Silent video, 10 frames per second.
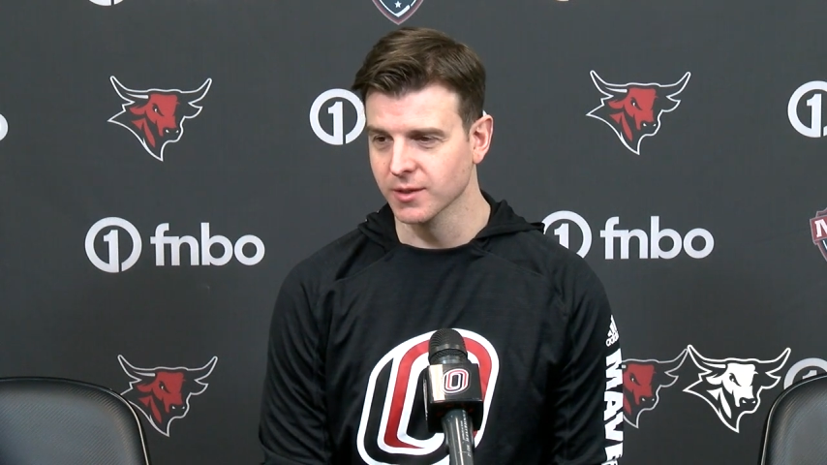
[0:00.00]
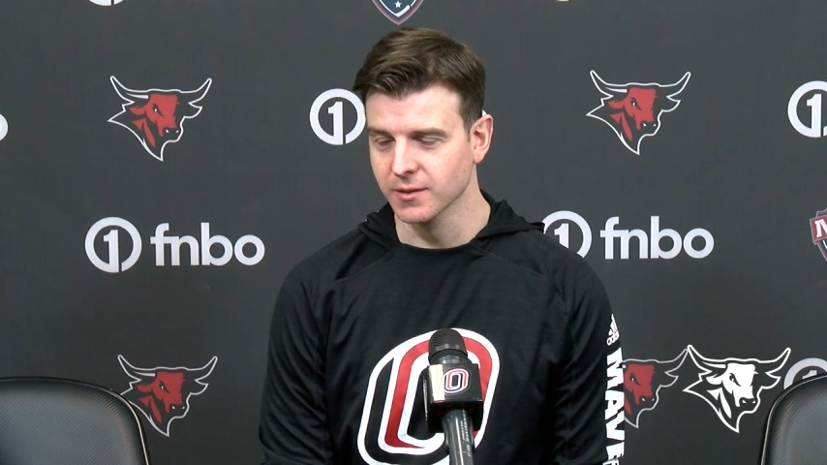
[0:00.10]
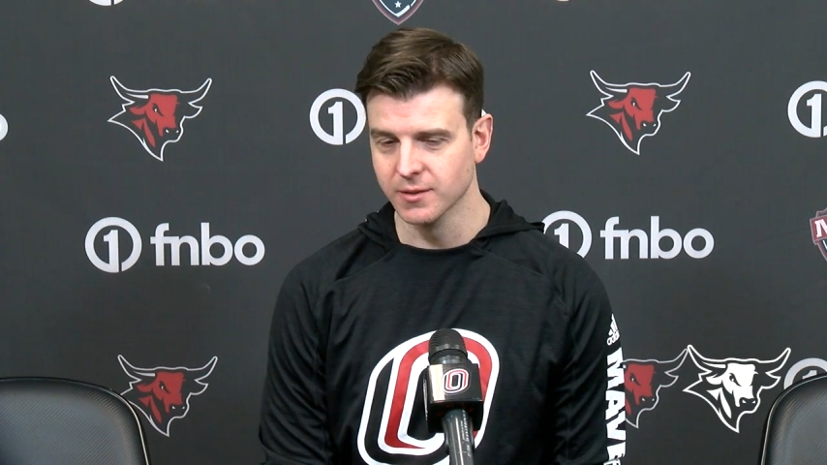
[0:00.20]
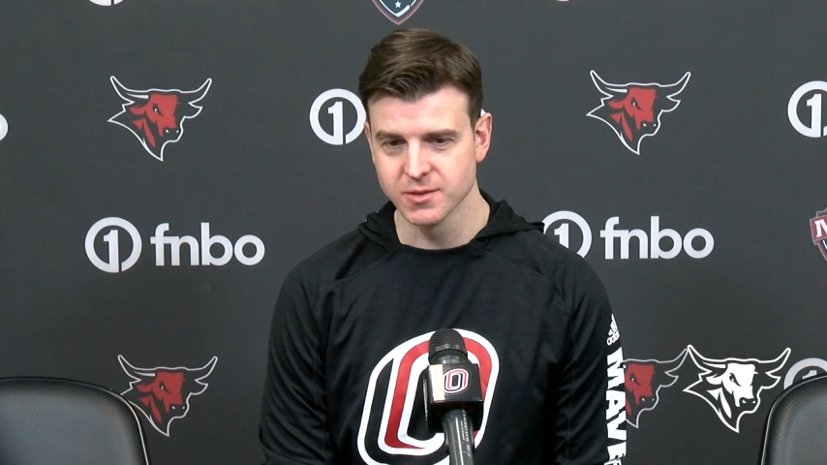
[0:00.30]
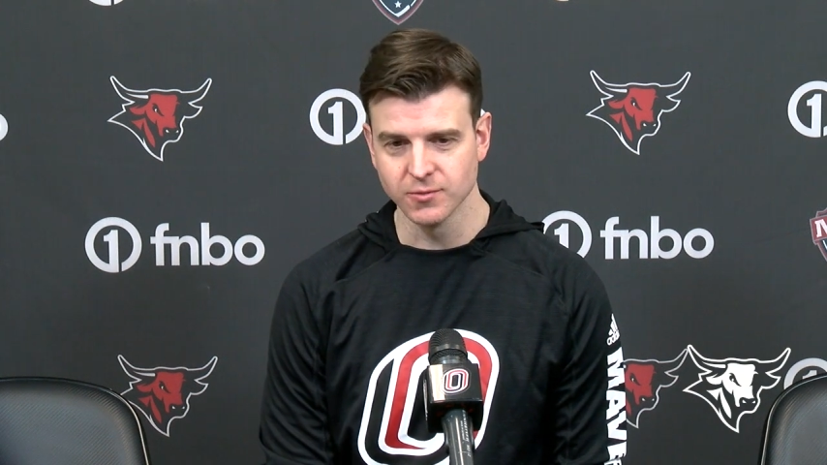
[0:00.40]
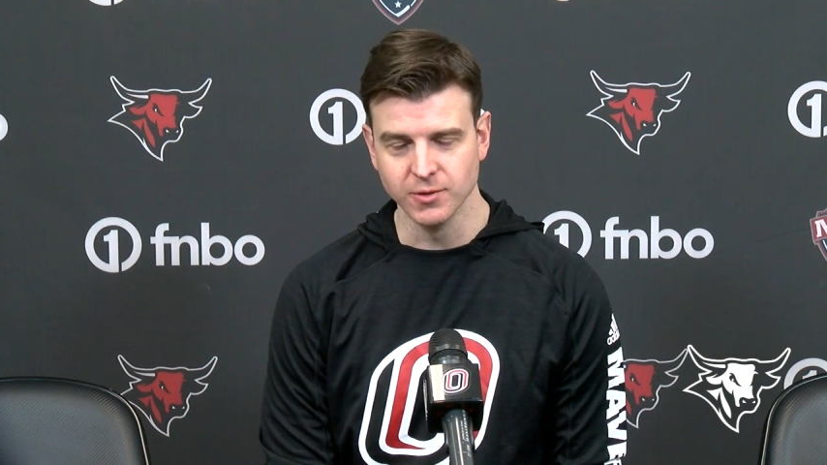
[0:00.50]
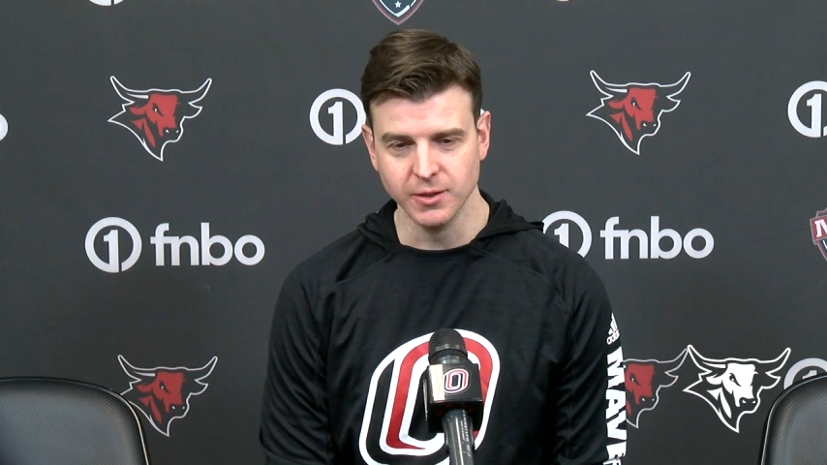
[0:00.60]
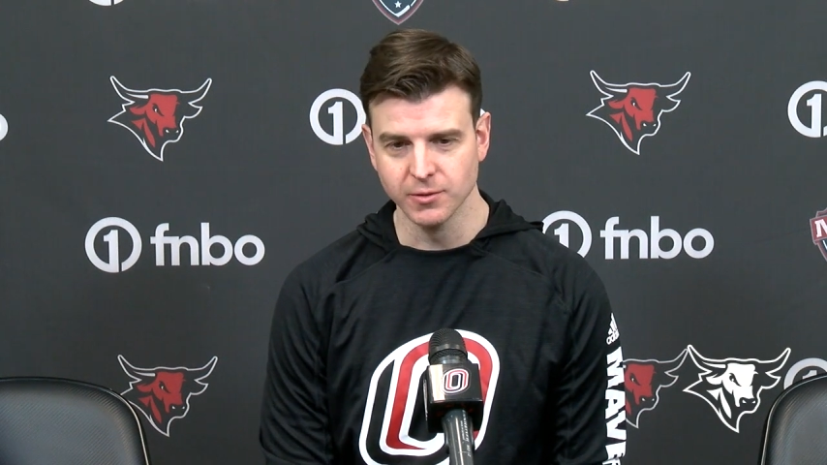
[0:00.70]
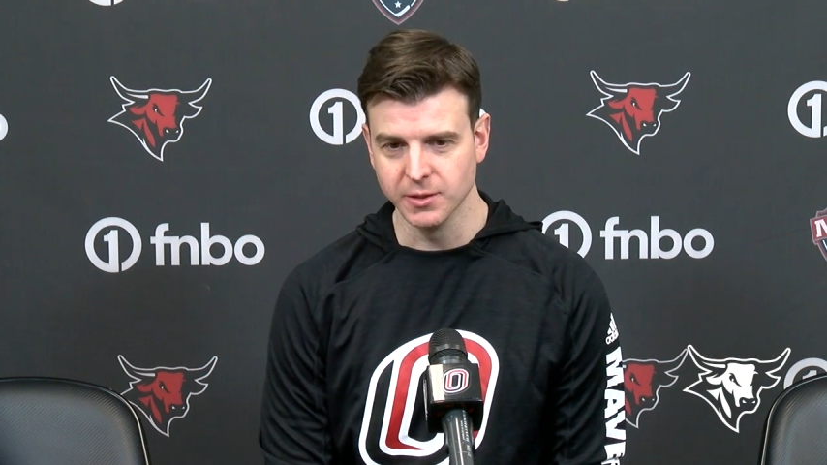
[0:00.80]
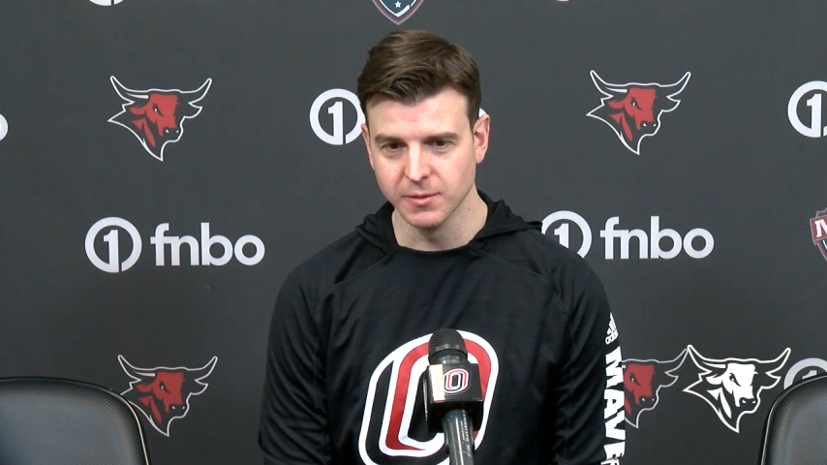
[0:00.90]
And it's
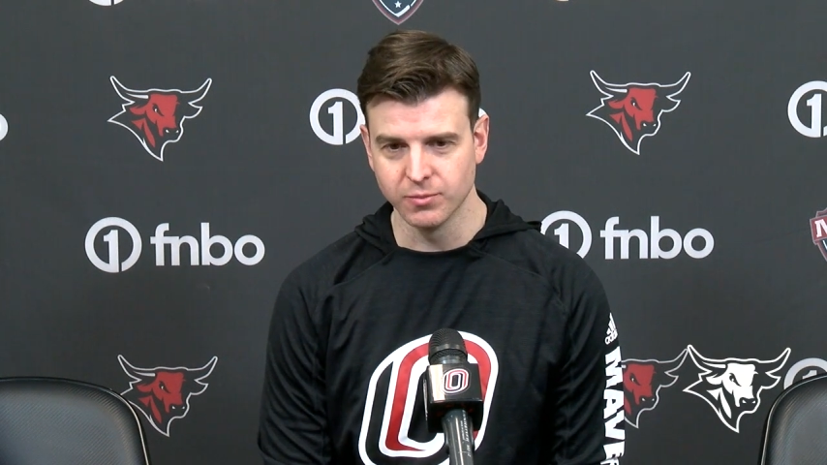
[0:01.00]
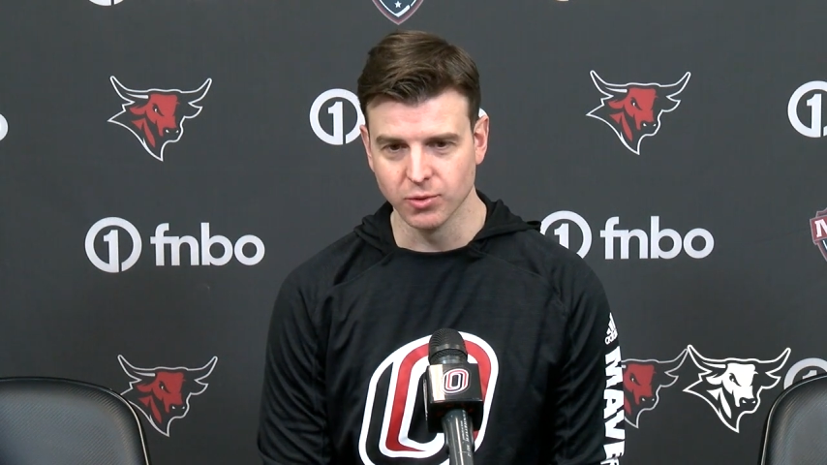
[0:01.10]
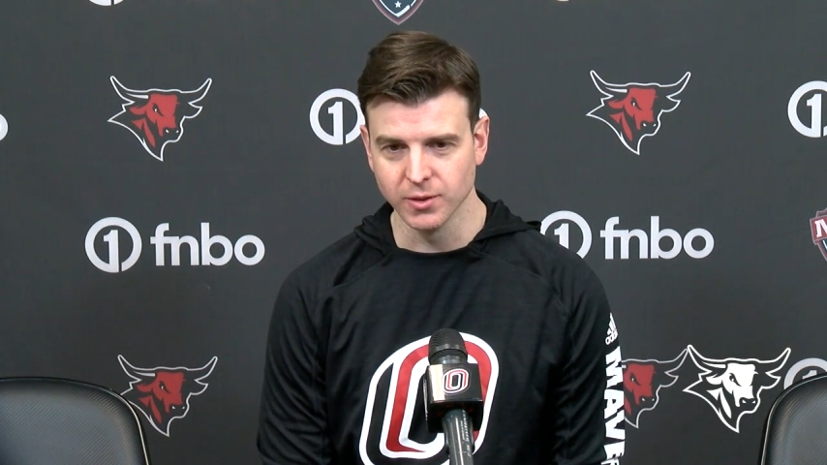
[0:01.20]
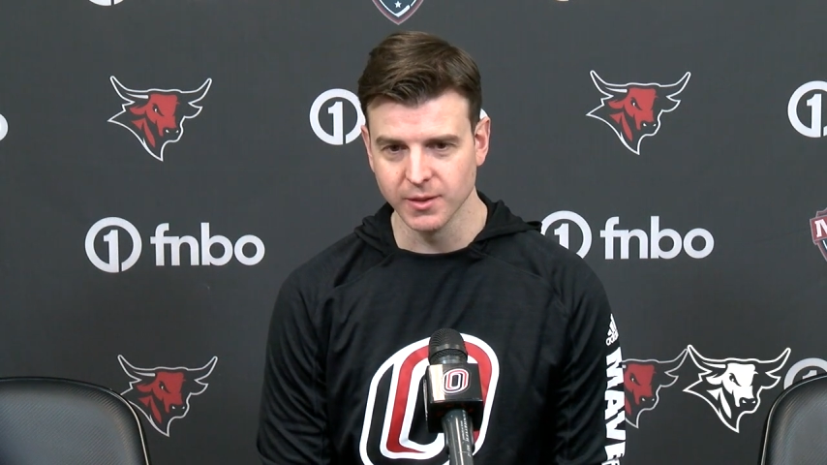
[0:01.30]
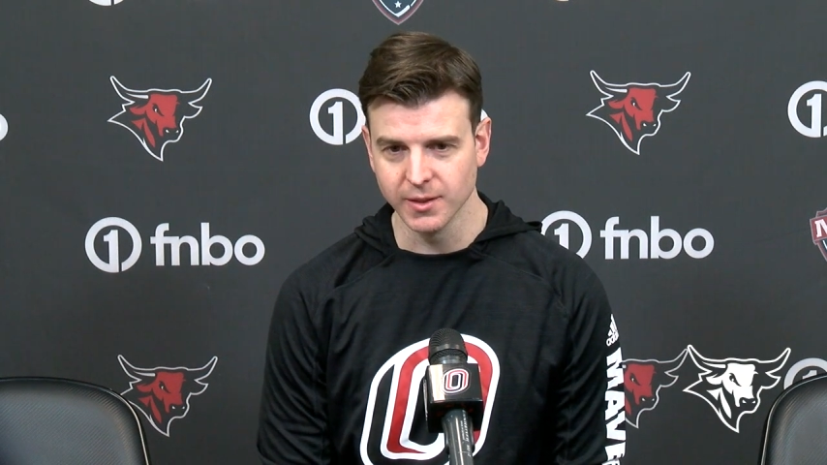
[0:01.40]
really, really important